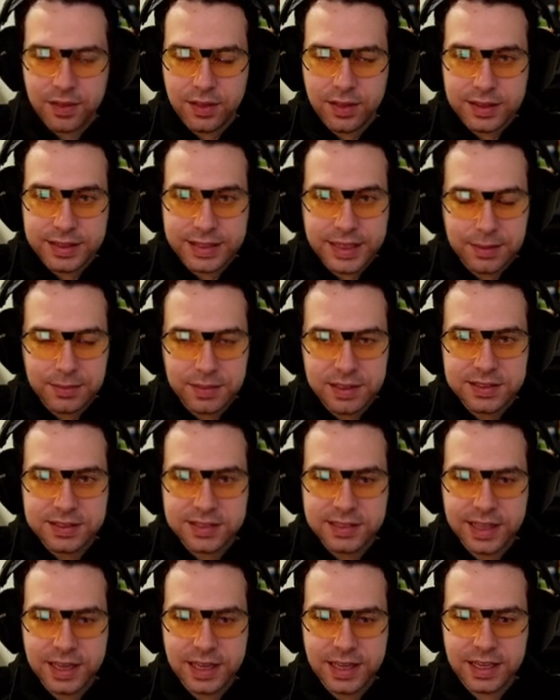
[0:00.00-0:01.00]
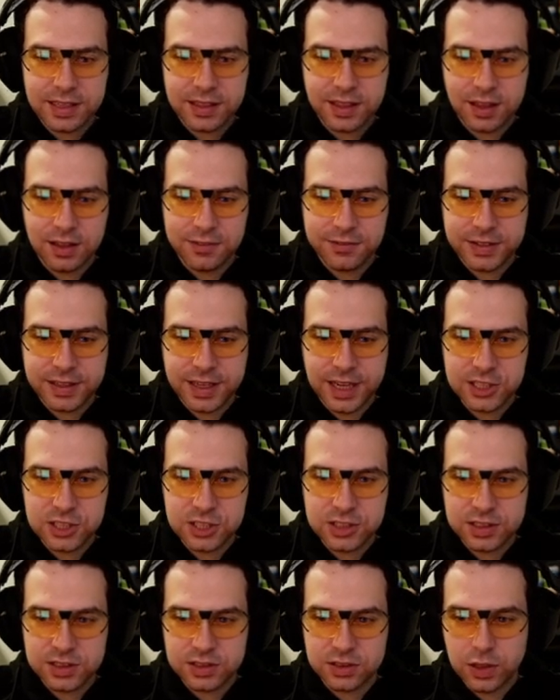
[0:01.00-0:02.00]
Gimli's healing
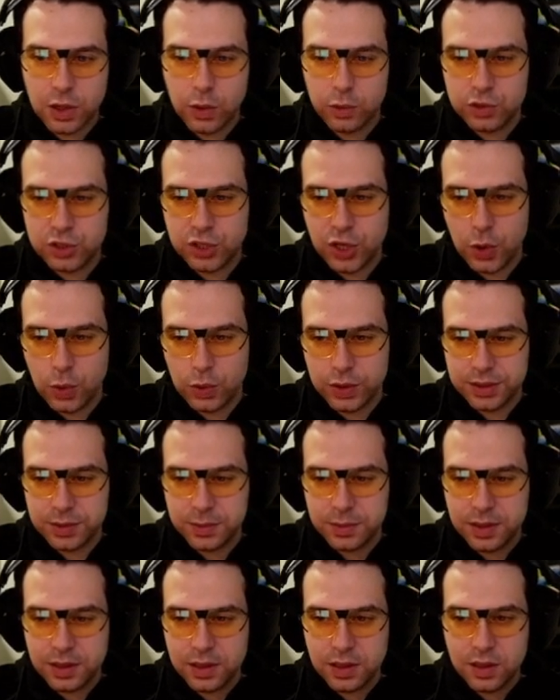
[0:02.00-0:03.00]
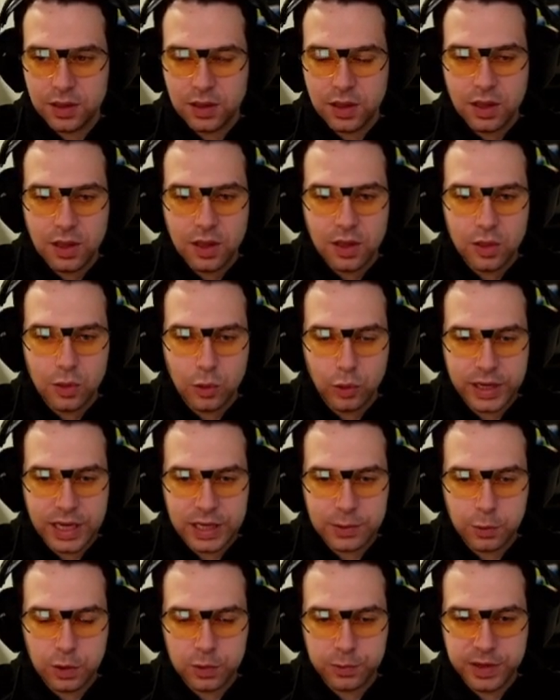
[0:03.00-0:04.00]
nullification is no joke. Look at
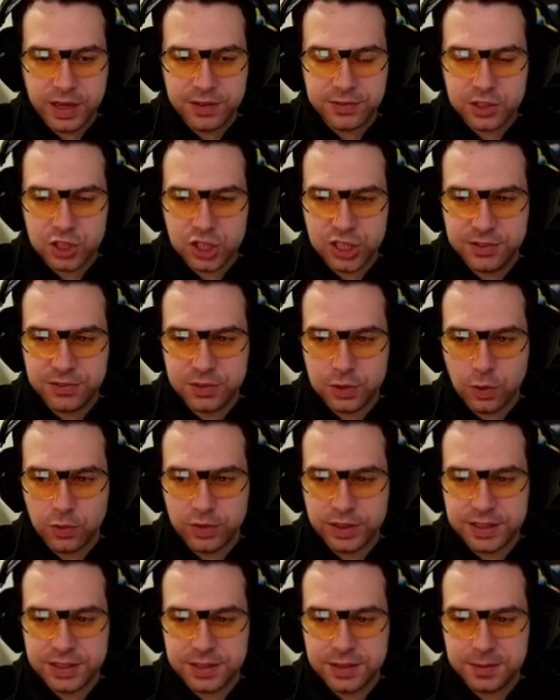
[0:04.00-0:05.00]
what we have achieved over here.